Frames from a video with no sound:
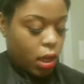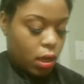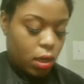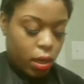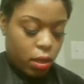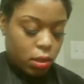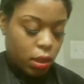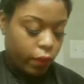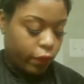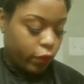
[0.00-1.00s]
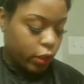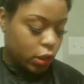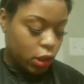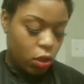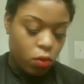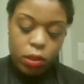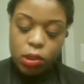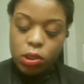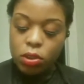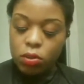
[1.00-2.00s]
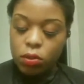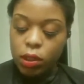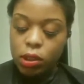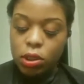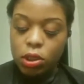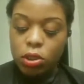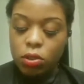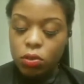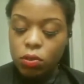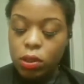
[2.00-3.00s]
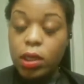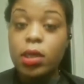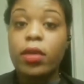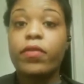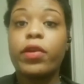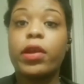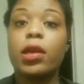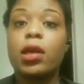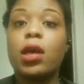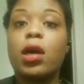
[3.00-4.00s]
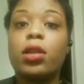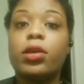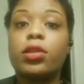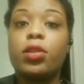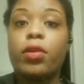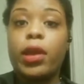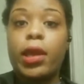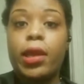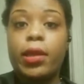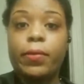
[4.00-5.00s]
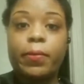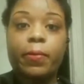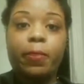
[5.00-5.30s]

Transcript: and another tip for sewing too is to use a different colored thread